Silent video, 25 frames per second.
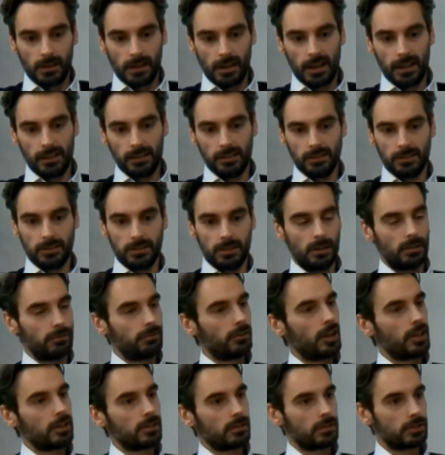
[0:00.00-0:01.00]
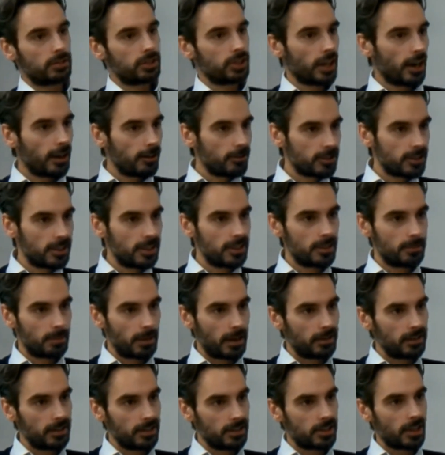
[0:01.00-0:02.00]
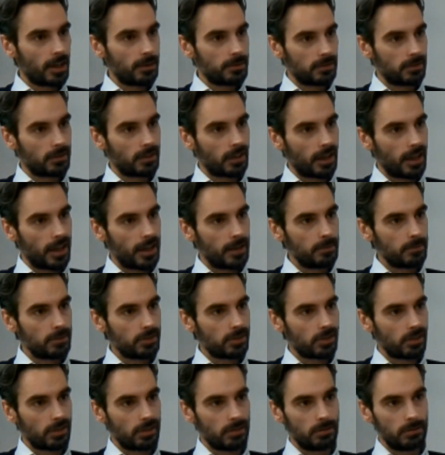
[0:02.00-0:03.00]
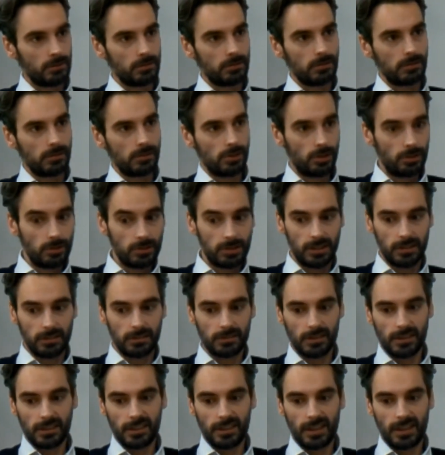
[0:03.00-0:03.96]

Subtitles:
and advise a lot of charities about these types of claims. So using